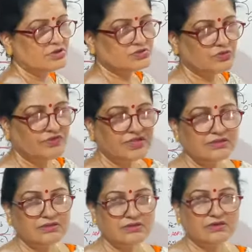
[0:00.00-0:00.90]
So
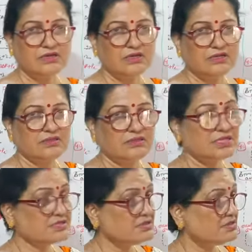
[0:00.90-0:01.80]
when
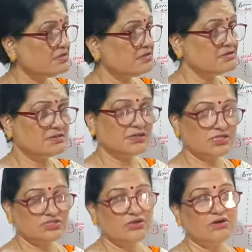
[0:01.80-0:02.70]
this
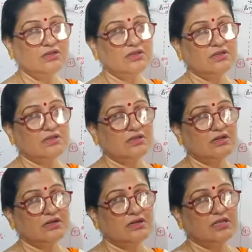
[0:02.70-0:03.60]
glycerol
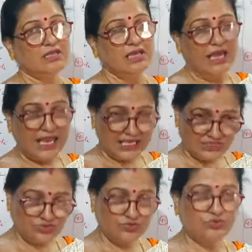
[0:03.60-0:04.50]

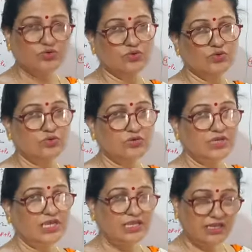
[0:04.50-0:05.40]
has to go
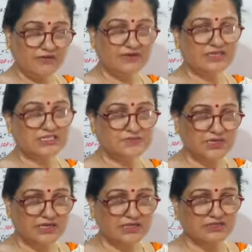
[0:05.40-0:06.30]
in our
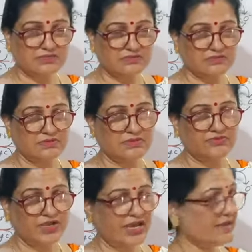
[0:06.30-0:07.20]
respiratory
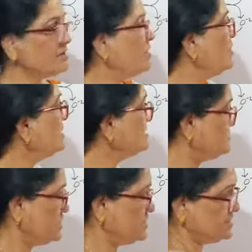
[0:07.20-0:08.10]
tract or
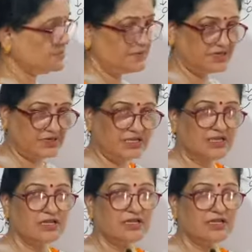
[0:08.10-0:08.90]
respiratory